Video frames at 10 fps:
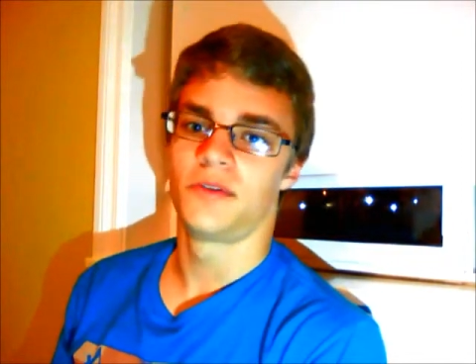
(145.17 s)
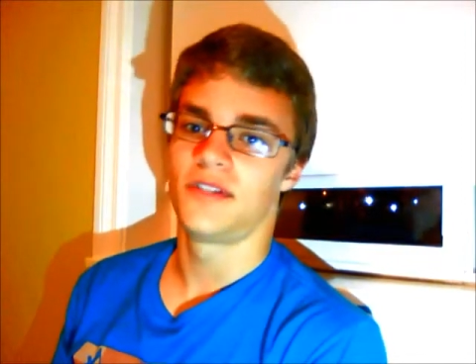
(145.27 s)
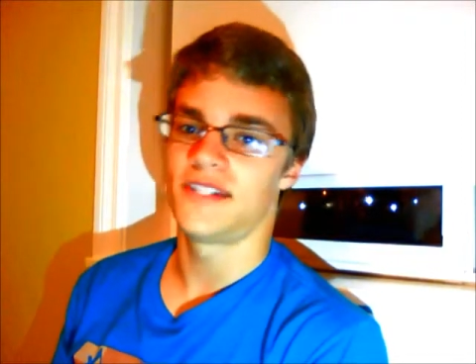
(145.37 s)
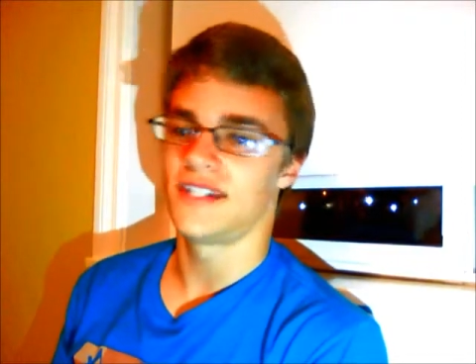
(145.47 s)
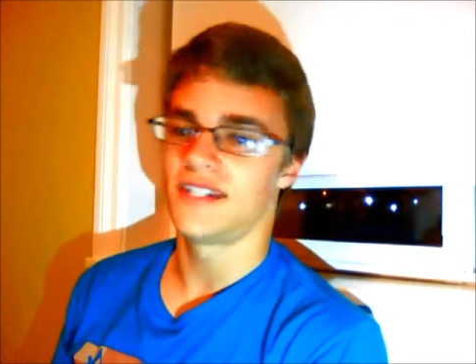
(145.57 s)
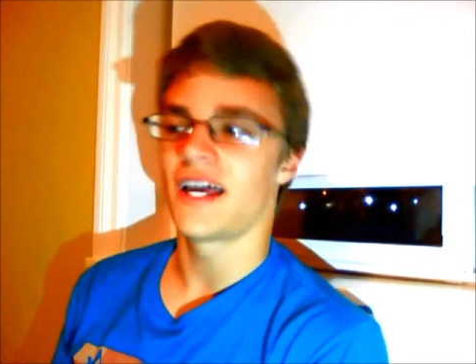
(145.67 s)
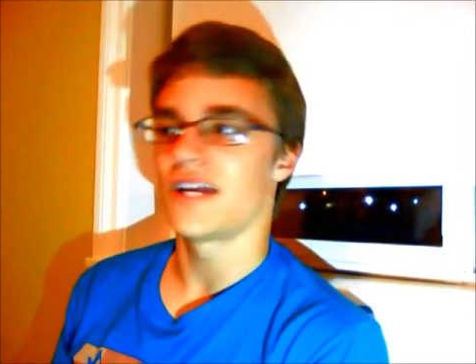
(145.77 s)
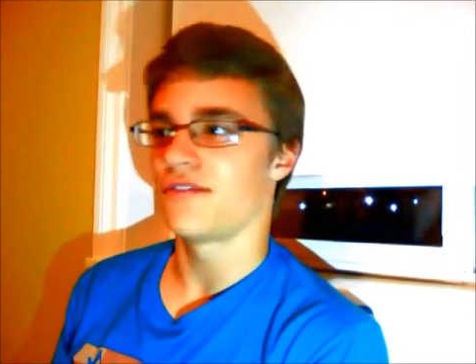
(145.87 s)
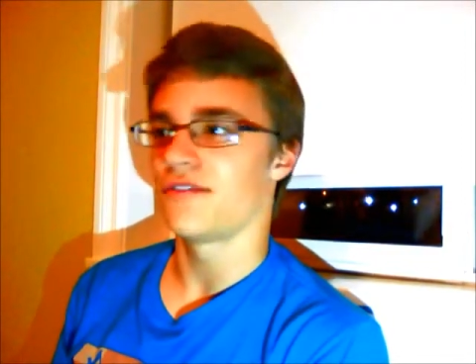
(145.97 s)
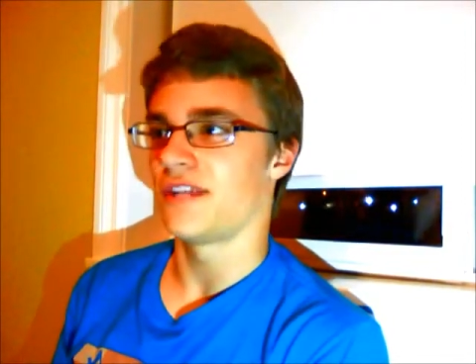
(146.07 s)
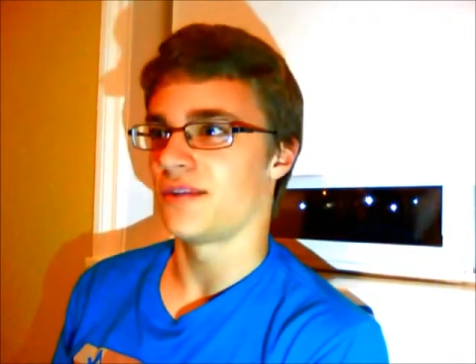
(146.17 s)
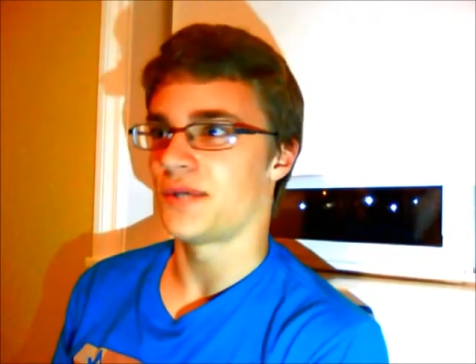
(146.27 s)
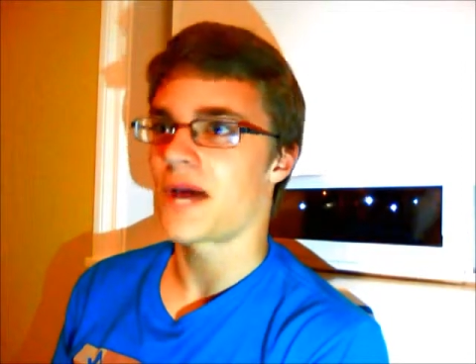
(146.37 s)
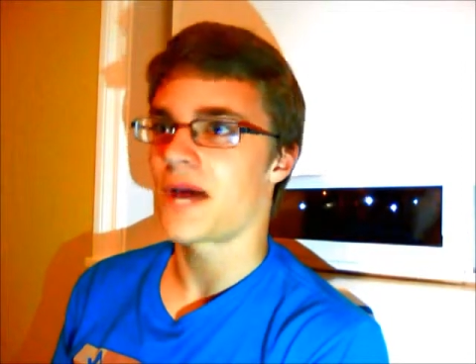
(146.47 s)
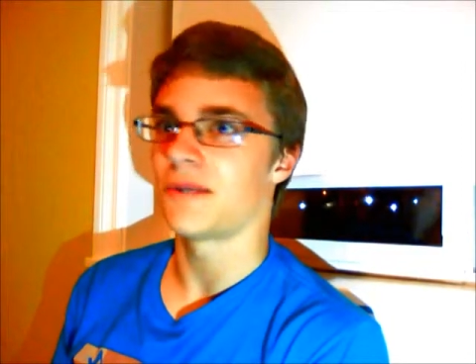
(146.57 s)
this is the kind of thing that
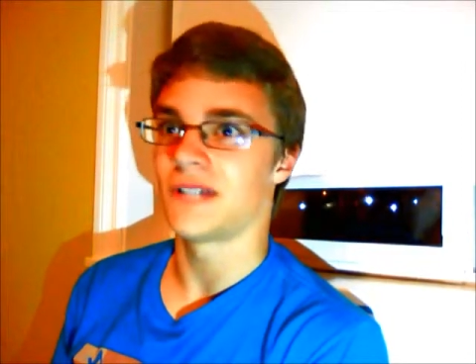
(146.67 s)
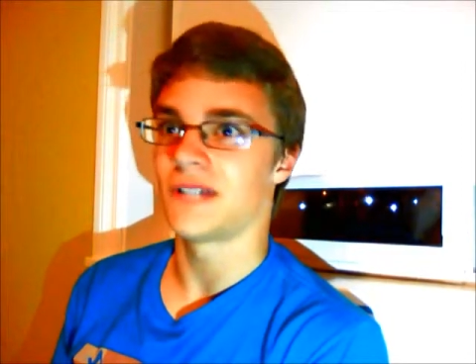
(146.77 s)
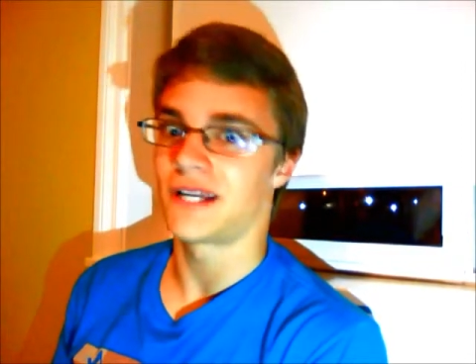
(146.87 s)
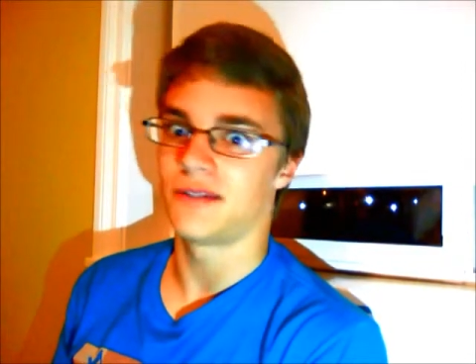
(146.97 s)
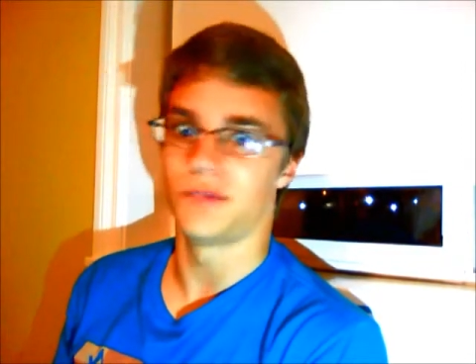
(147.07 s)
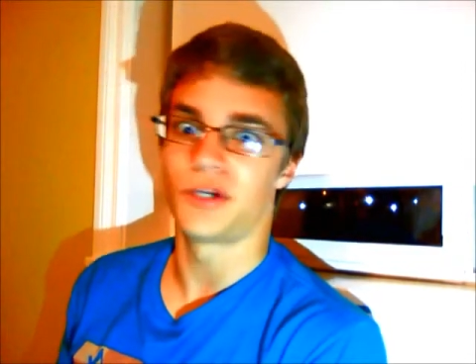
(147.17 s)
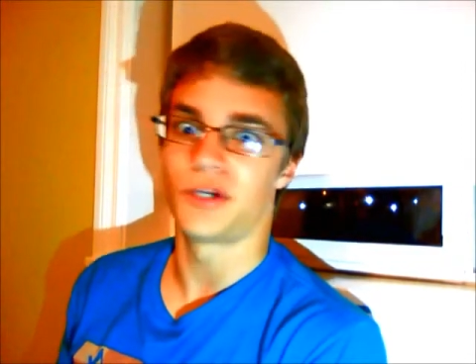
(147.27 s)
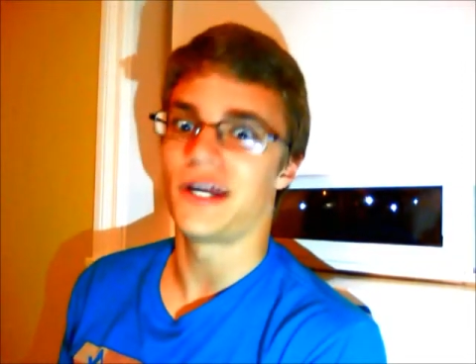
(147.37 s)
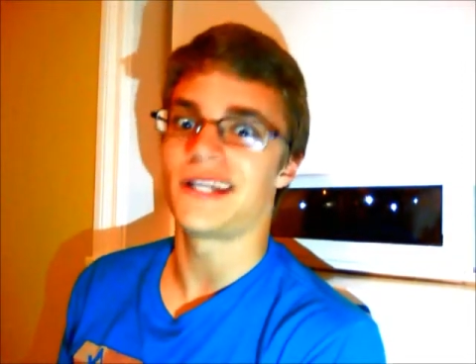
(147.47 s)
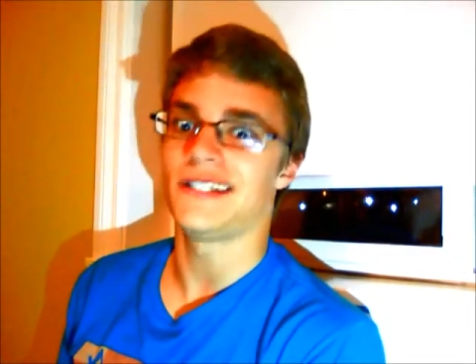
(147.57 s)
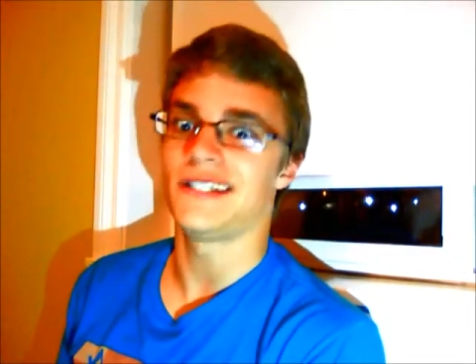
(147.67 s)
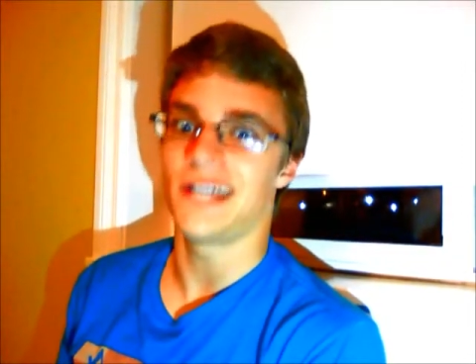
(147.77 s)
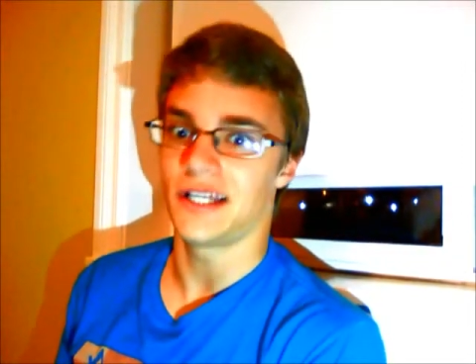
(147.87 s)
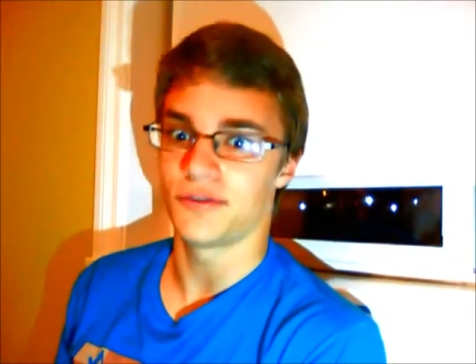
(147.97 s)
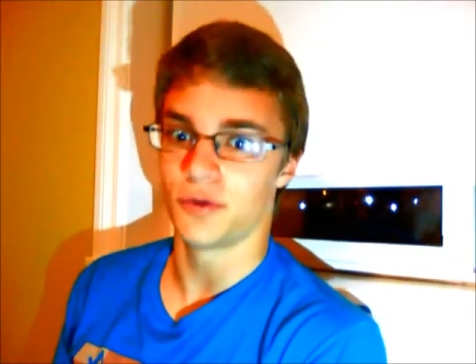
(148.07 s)
would happen in, like, the
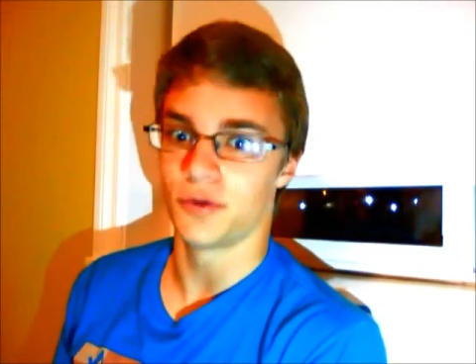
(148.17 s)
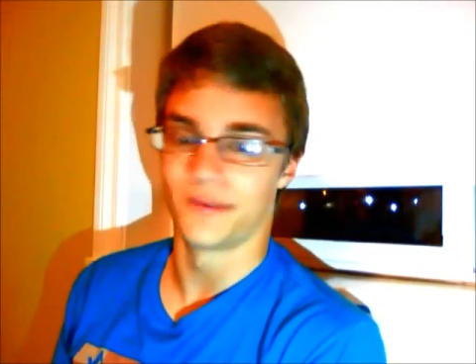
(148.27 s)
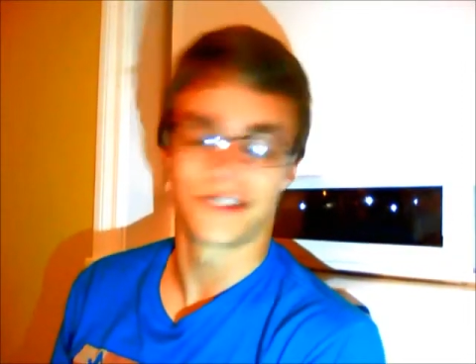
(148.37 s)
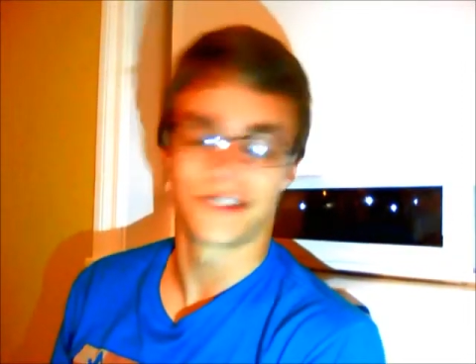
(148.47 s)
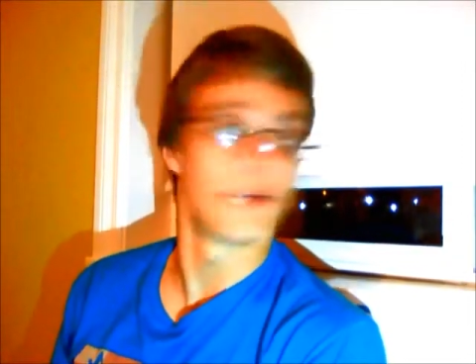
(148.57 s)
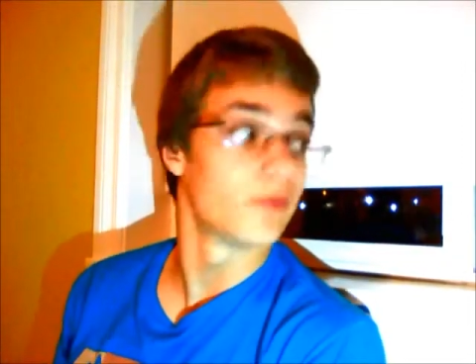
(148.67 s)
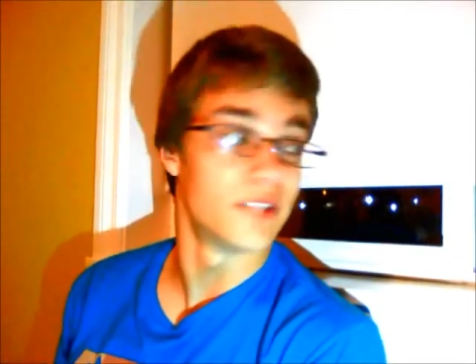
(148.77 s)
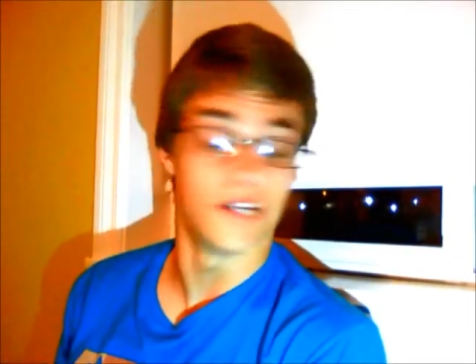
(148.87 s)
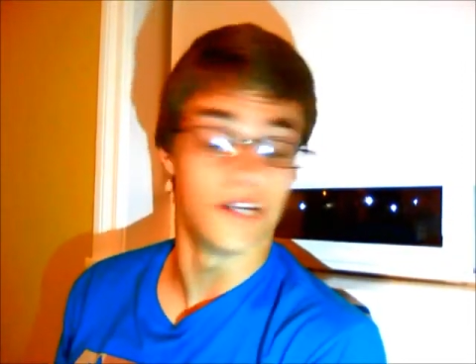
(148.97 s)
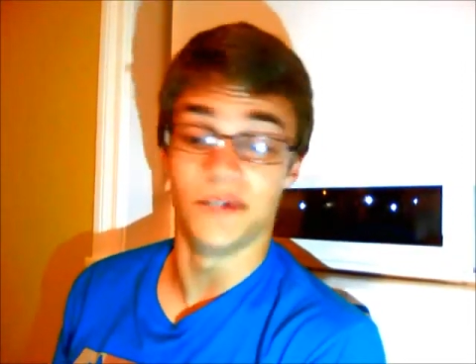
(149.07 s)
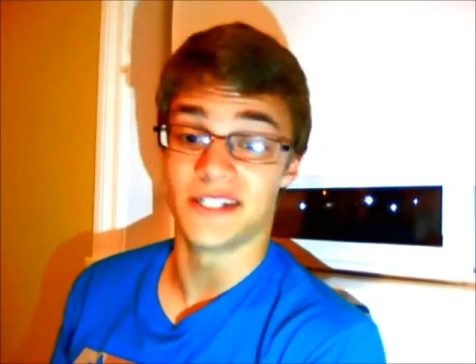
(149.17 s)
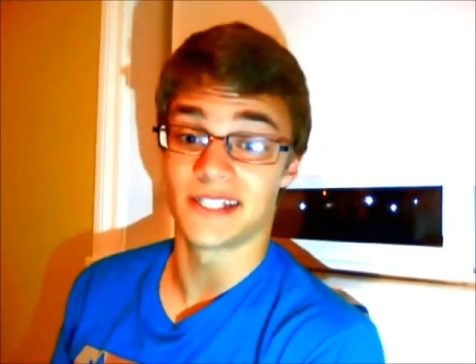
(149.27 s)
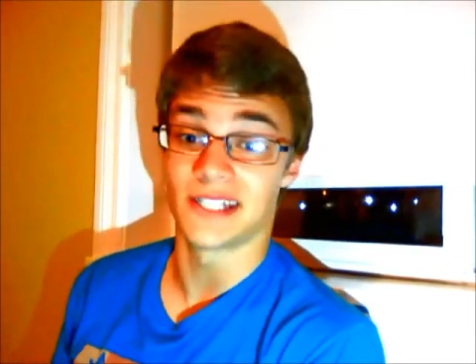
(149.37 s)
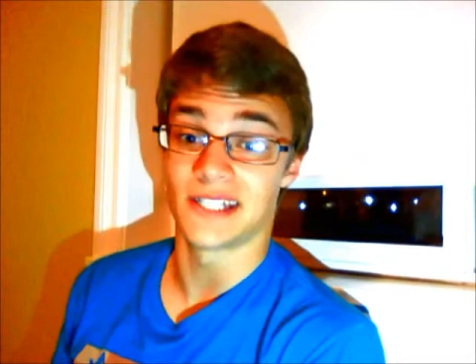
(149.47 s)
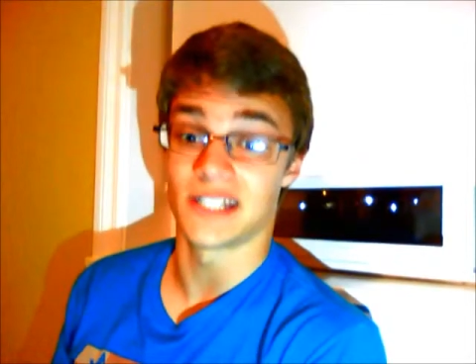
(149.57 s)
1984, which I read
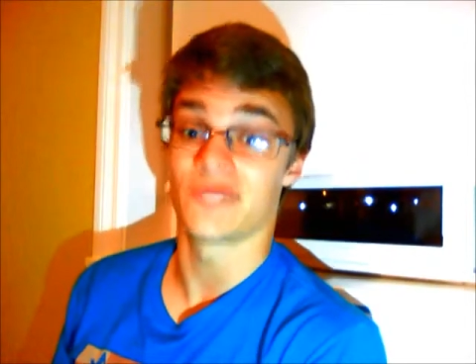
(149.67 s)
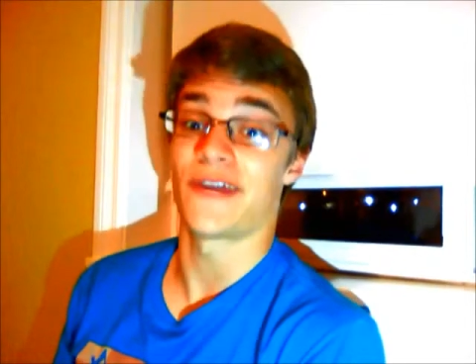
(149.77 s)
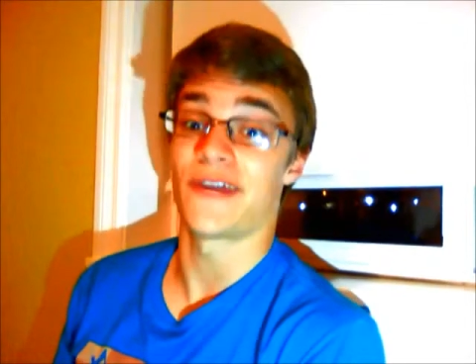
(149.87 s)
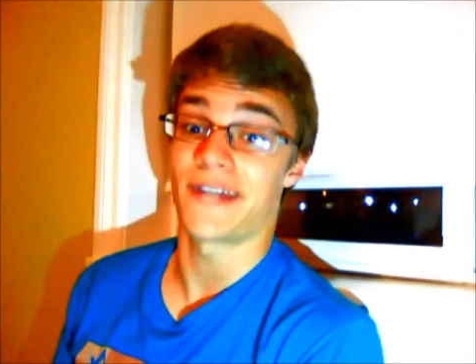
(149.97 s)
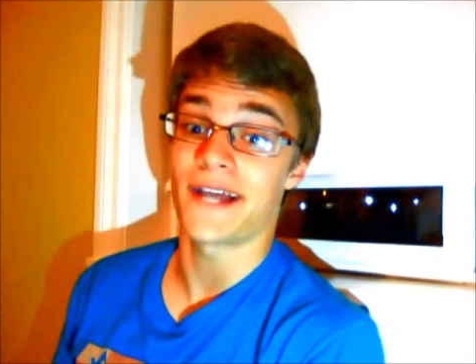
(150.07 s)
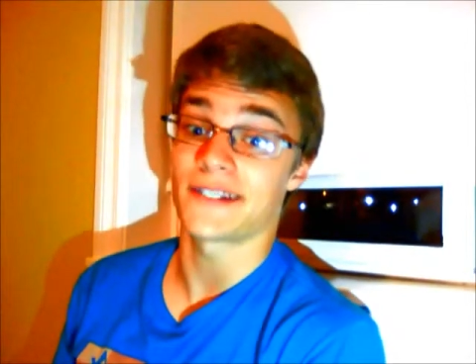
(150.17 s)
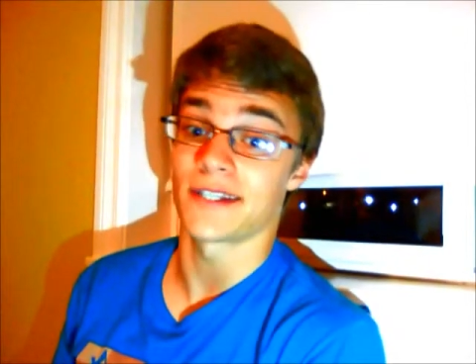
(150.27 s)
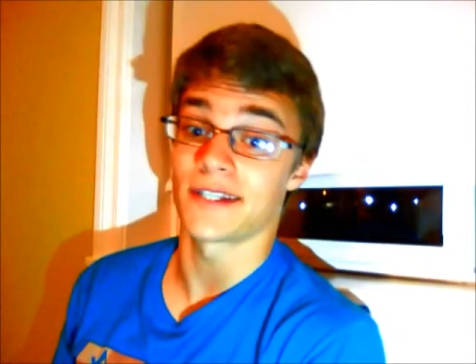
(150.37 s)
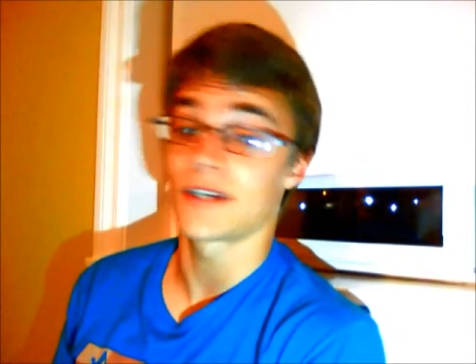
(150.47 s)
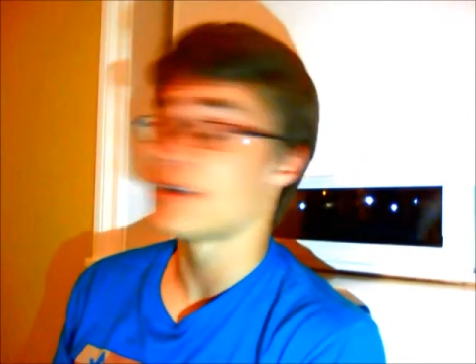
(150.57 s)
recently and is fantastic.